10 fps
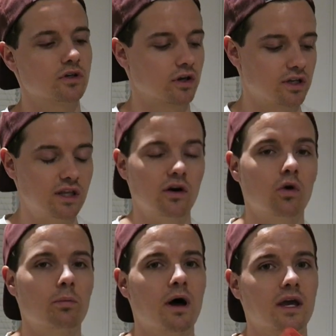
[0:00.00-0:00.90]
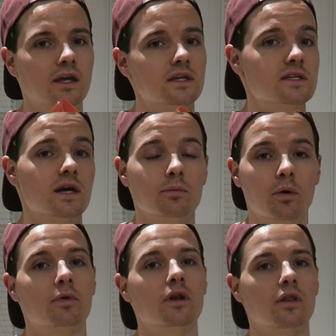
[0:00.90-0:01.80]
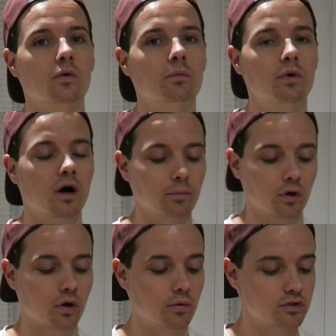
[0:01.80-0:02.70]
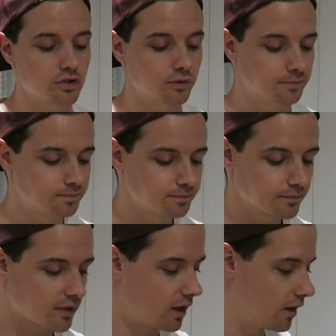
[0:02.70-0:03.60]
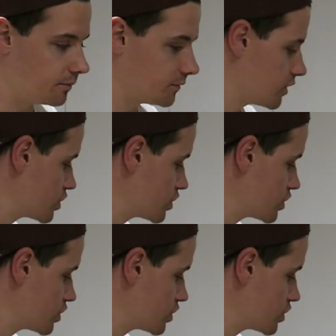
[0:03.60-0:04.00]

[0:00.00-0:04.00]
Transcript: I could eat the whole packet easily and probably another one, but I'm not going to. The